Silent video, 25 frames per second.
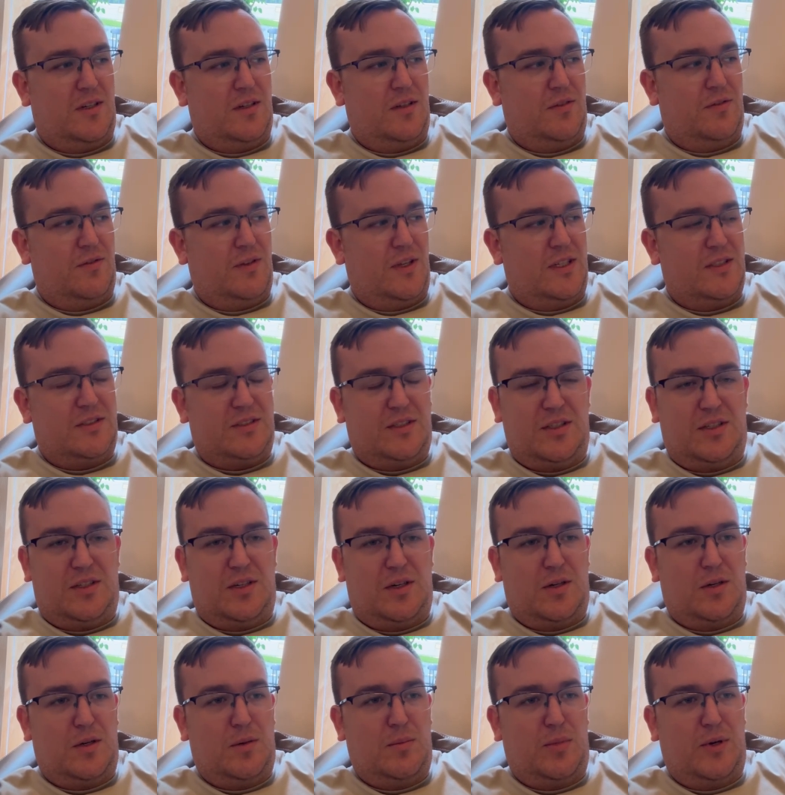of fancy
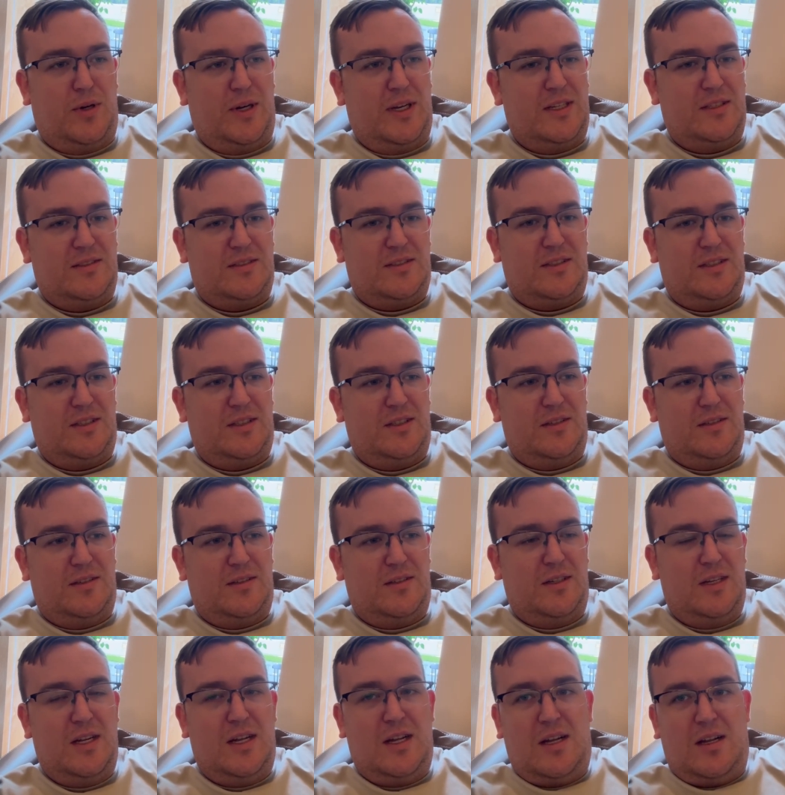car brands here.